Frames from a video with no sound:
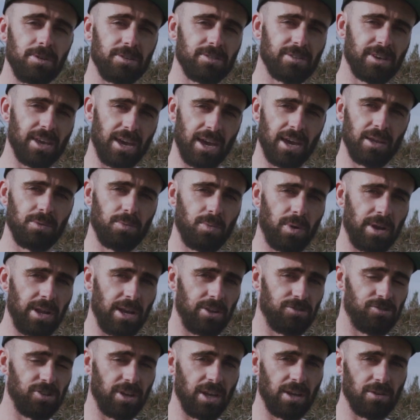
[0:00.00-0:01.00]
be scared when
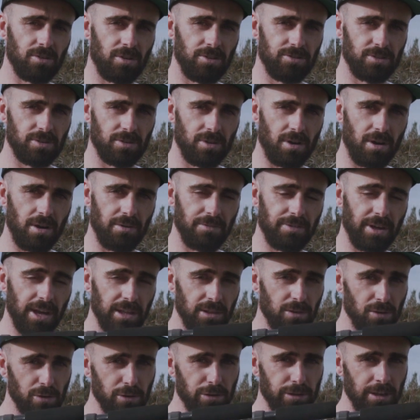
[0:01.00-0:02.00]
our jigging rods arrive. They
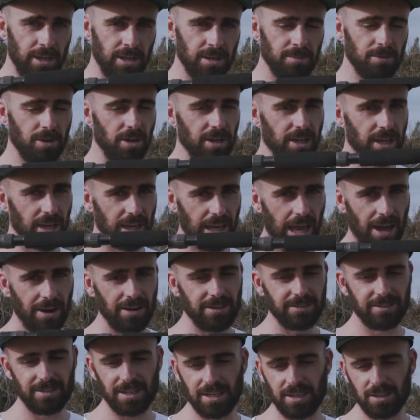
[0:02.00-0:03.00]
look thin, but I can
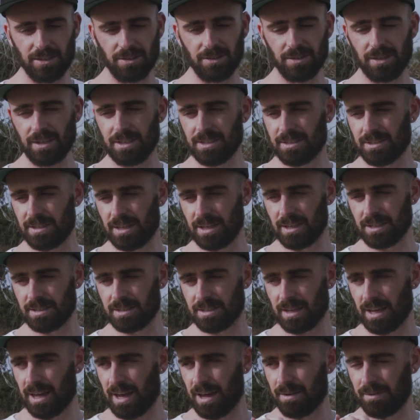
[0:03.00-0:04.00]
guarantee you these
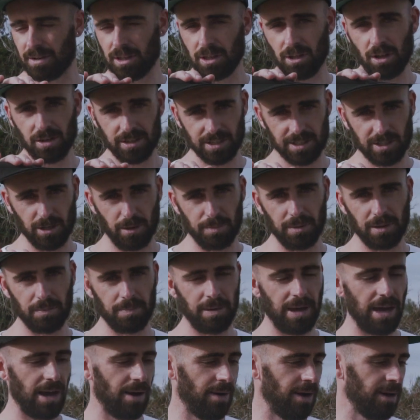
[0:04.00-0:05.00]
things have a lot of stopping
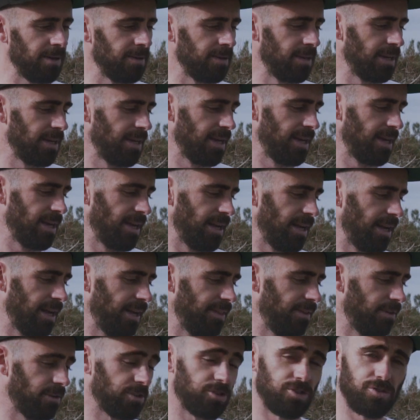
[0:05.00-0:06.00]
power
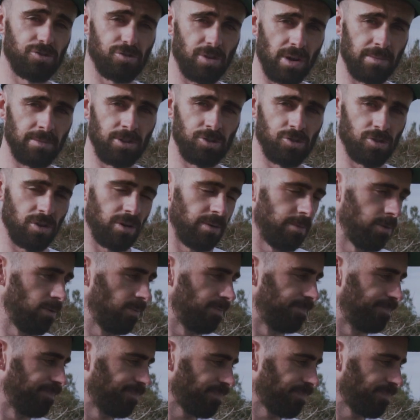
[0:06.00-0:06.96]
and they're extremely durable.